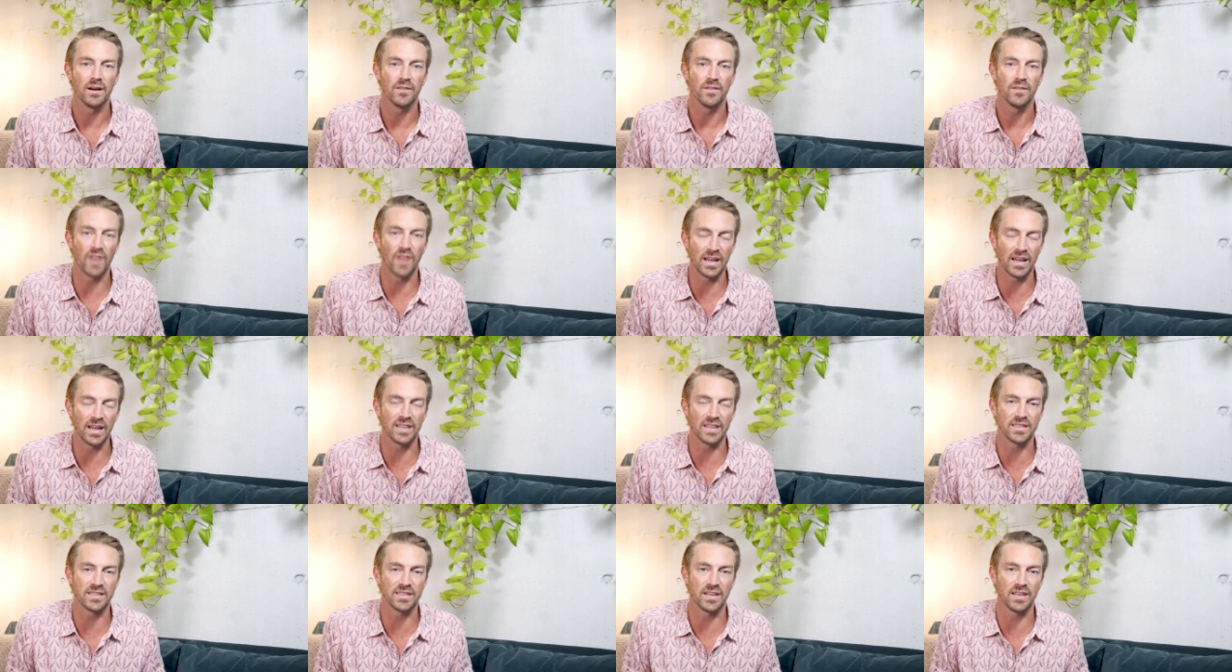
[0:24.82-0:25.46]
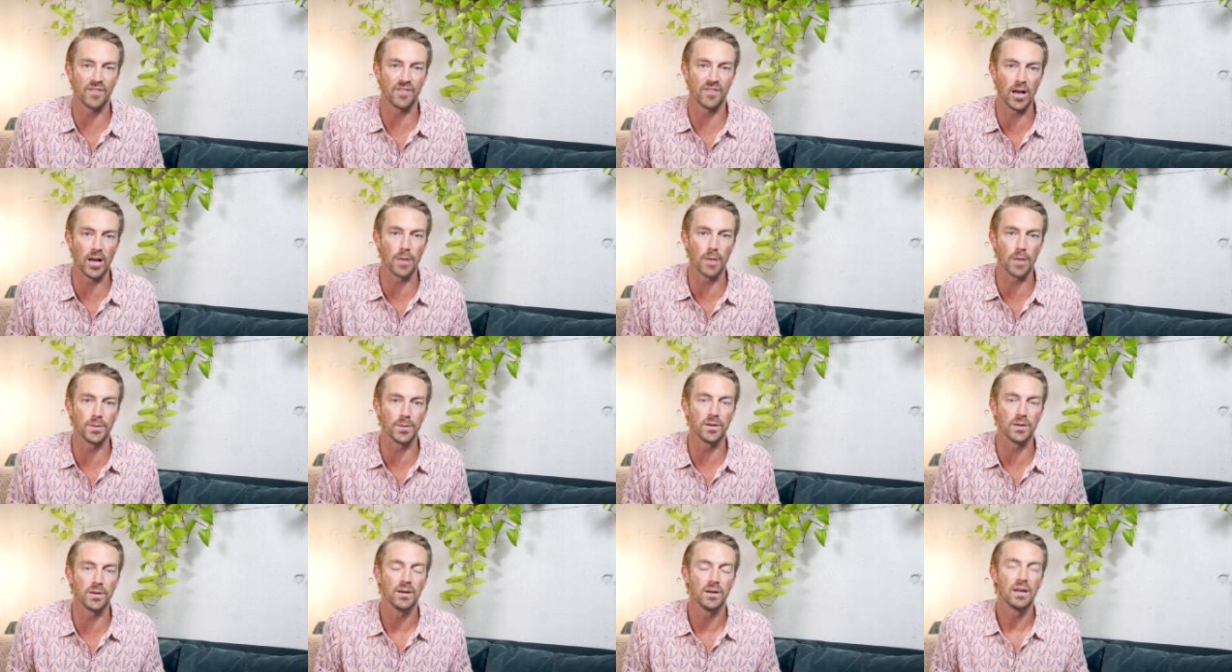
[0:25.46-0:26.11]
financing
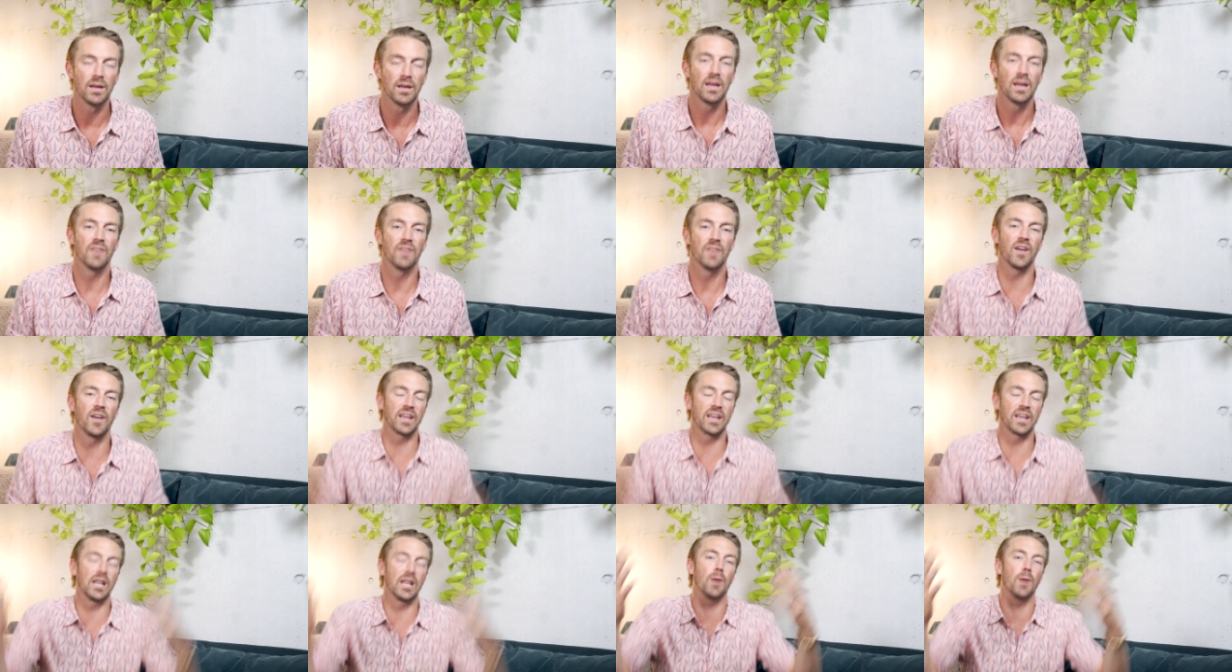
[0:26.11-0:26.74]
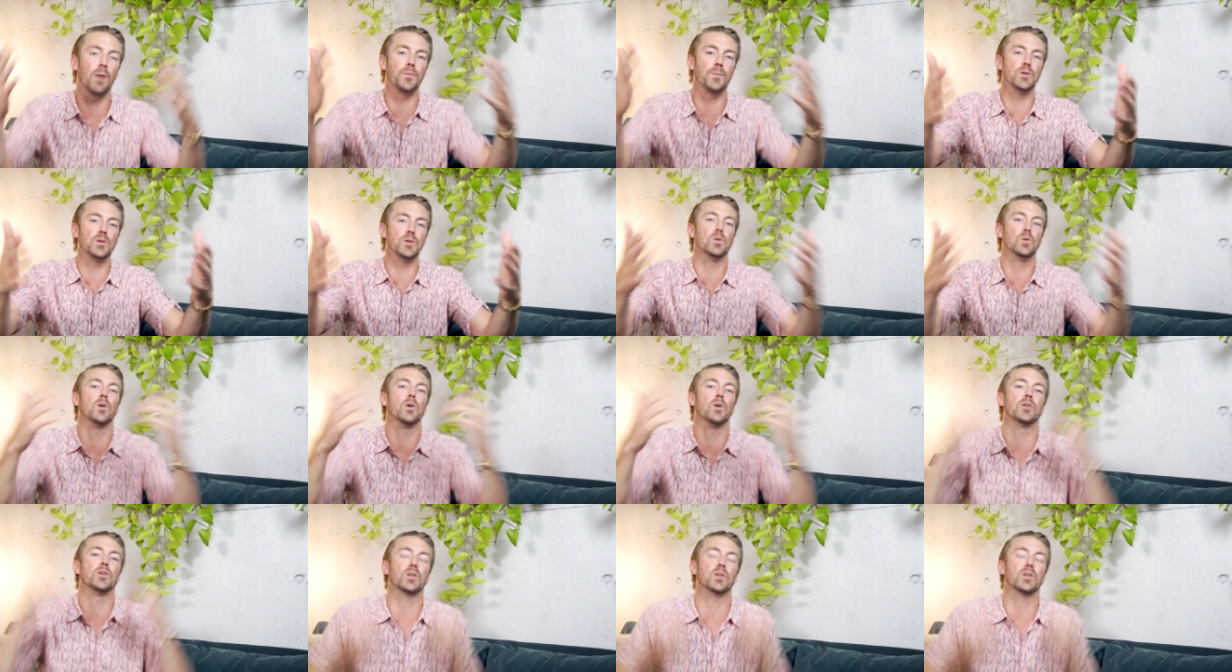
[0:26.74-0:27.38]
available. If I can help you
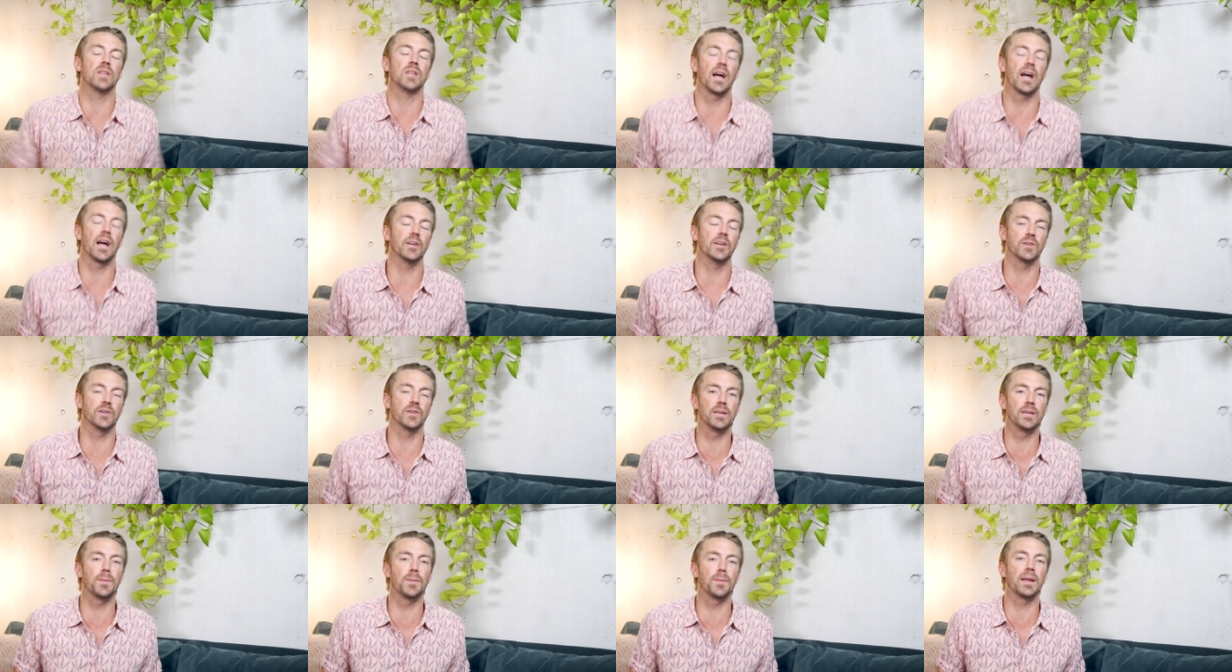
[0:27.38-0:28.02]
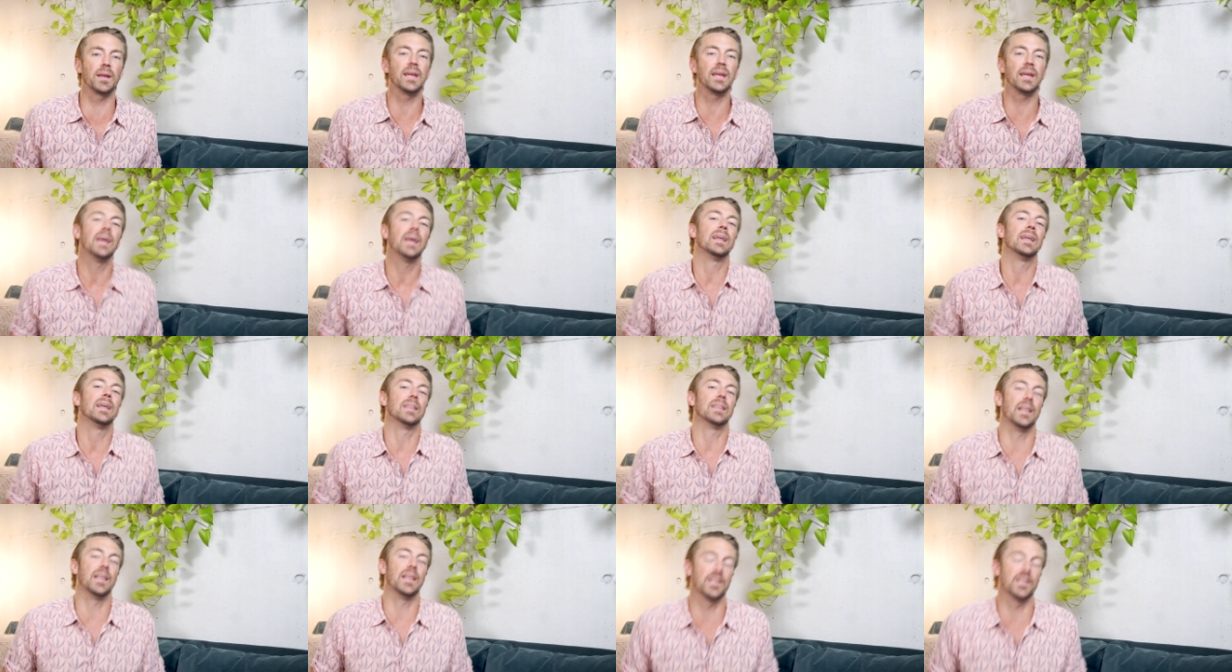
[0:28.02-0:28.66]
or your client or anybody,
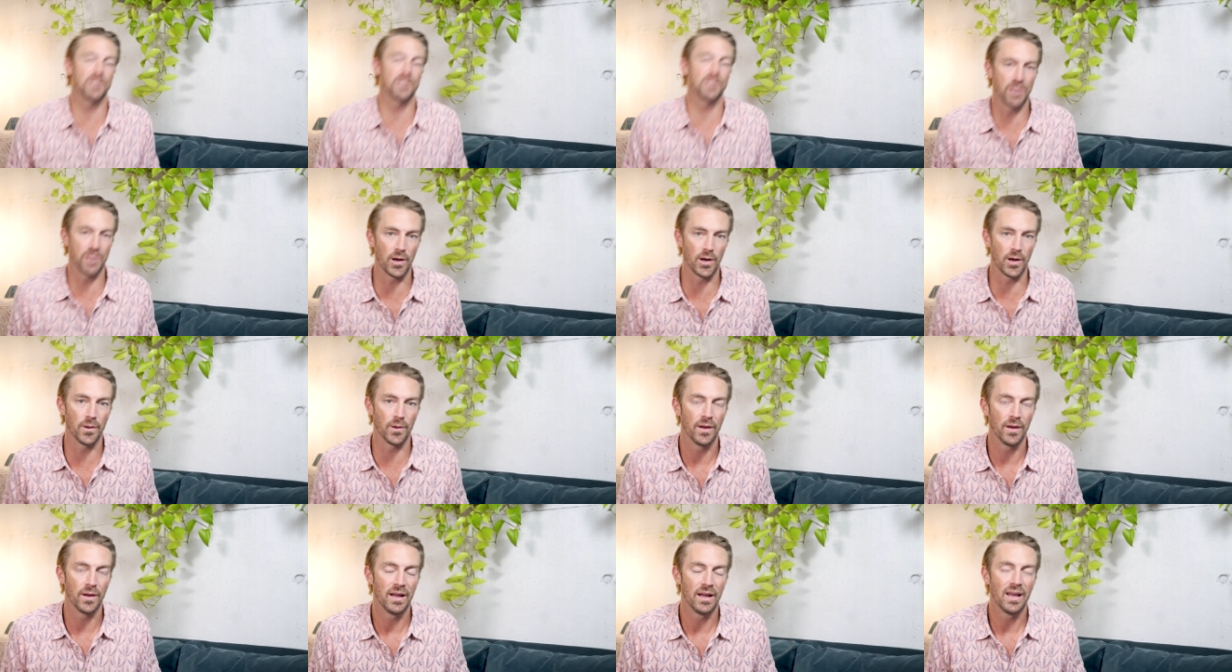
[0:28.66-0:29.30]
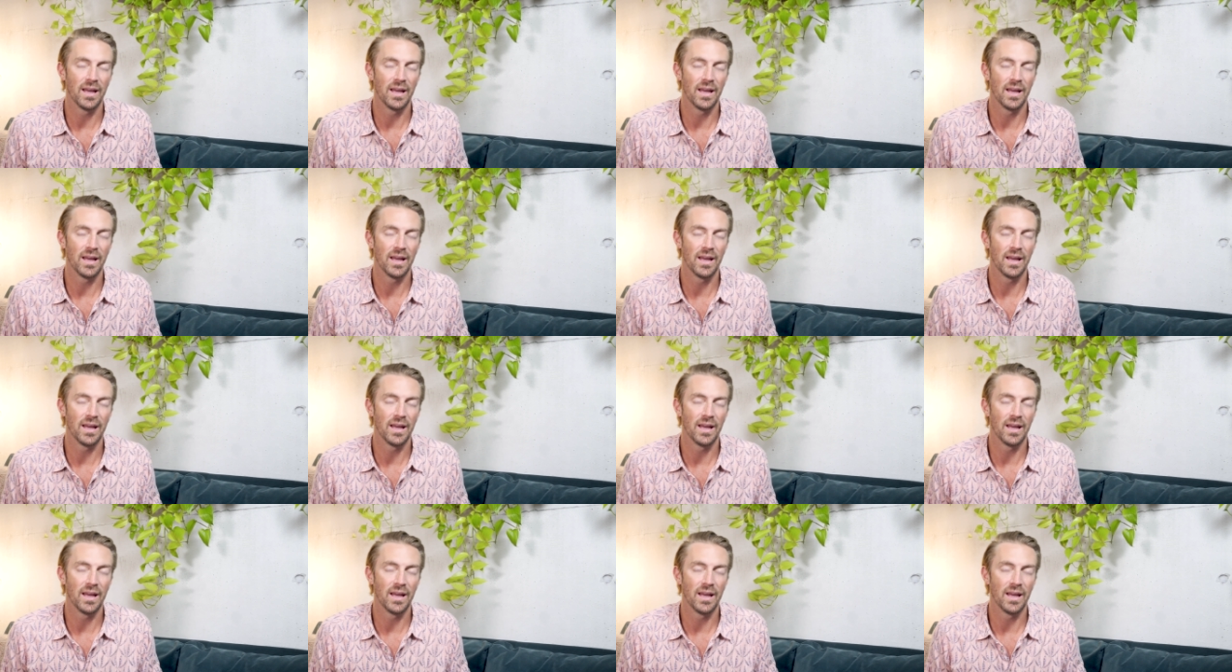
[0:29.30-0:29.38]
let us know.